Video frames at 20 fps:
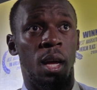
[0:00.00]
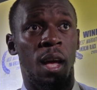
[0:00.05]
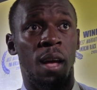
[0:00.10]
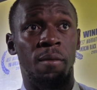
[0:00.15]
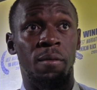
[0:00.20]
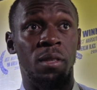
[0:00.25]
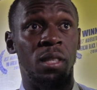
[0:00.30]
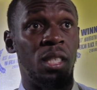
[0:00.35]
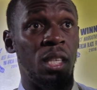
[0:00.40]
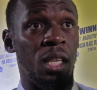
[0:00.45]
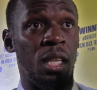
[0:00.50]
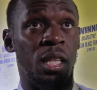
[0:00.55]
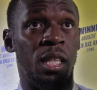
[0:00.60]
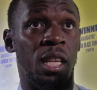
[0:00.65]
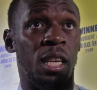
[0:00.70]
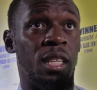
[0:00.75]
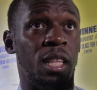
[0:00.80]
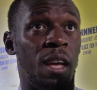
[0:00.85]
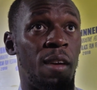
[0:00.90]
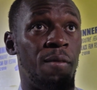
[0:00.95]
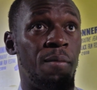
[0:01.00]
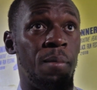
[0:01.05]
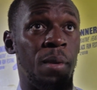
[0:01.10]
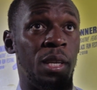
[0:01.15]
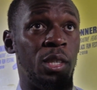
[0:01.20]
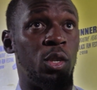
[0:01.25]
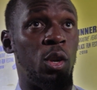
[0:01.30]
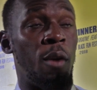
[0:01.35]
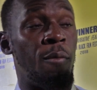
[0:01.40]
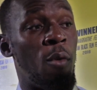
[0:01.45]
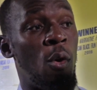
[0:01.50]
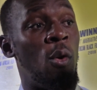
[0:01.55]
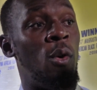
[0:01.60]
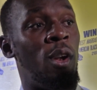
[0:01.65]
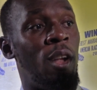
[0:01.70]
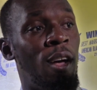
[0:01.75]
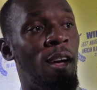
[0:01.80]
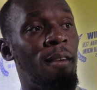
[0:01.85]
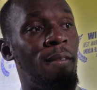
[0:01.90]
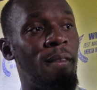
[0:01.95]
I haven't seen it yet. I've made sure I've
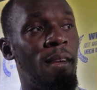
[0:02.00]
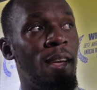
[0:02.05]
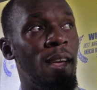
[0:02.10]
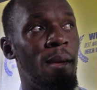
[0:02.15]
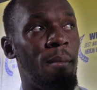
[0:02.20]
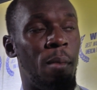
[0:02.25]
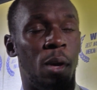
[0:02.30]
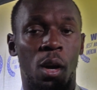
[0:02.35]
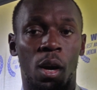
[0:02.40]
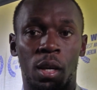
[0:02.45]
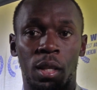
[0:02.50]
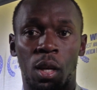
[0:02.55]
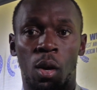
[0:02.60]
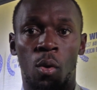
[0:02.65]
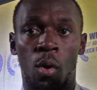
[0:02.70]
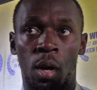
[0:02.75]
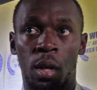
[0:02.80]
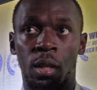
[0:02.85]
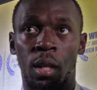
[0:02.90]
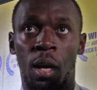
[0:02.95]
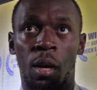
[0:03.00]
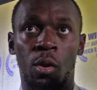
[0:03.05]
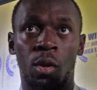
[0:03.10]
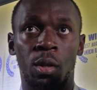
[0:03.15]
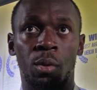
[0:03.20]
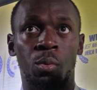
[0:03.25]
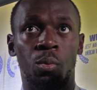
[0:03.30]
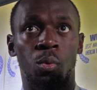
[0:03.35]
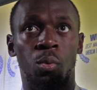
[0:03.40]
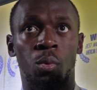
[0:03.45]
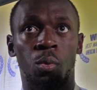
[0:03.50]
all off because I want, I was